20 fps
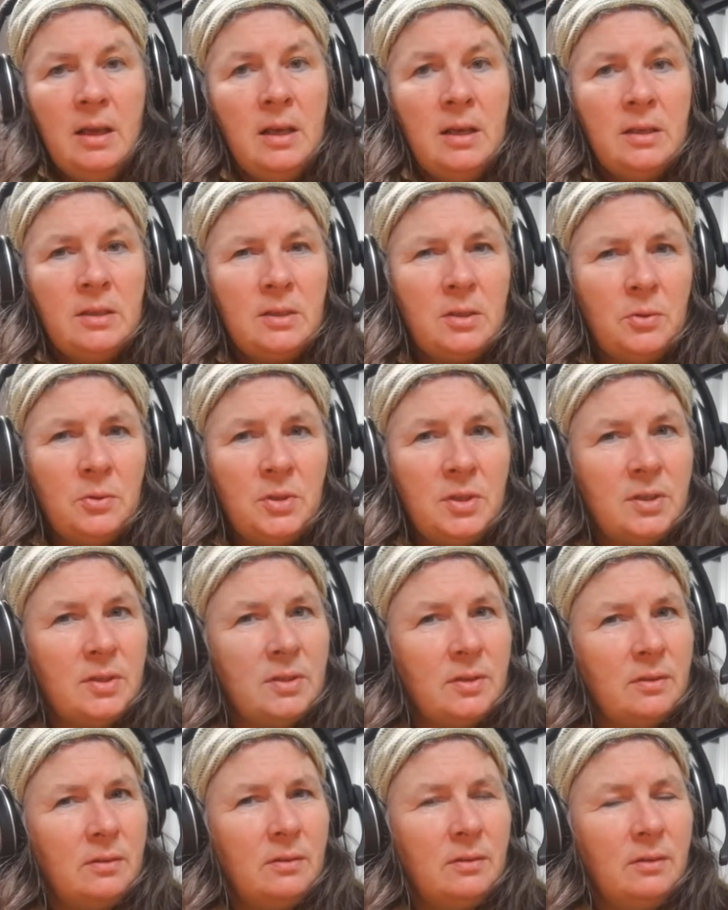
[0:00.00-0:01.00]
So
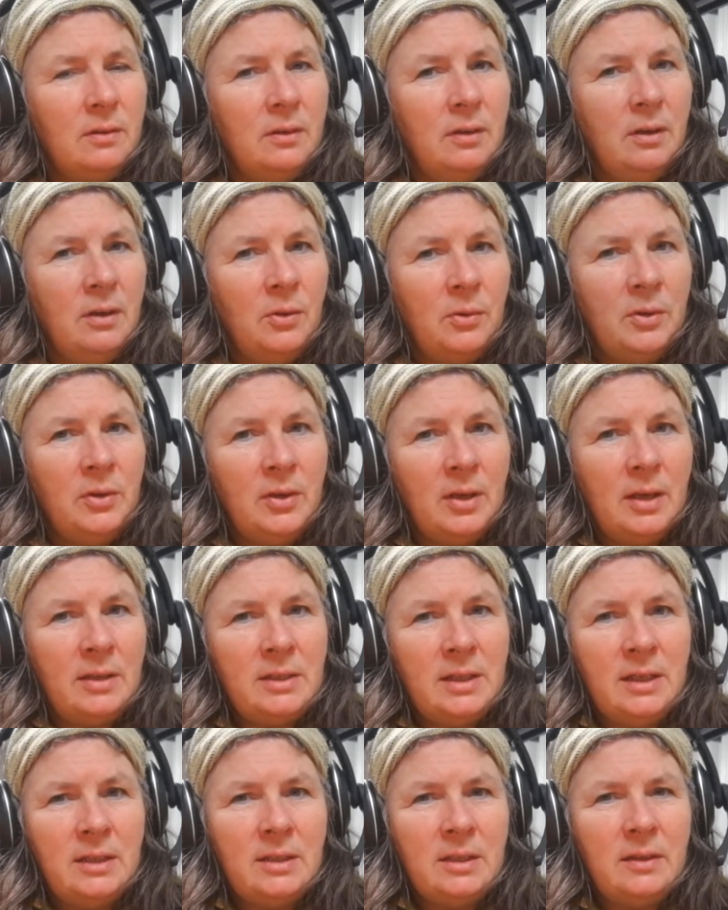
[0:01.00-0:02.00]
it's, a good
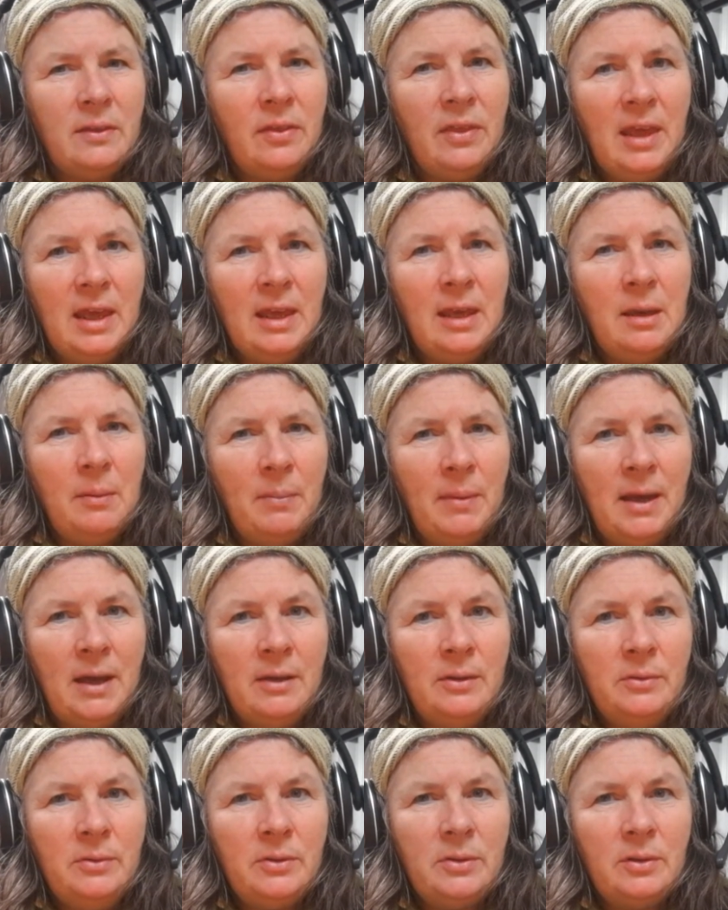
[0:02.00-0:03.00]
idea to think
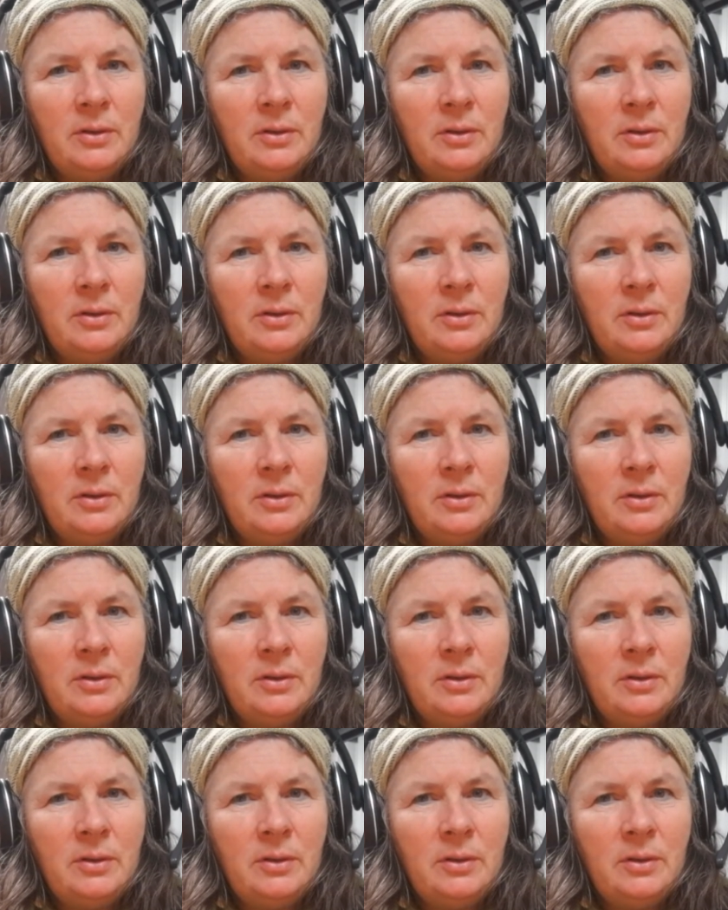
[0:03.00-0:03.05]
about,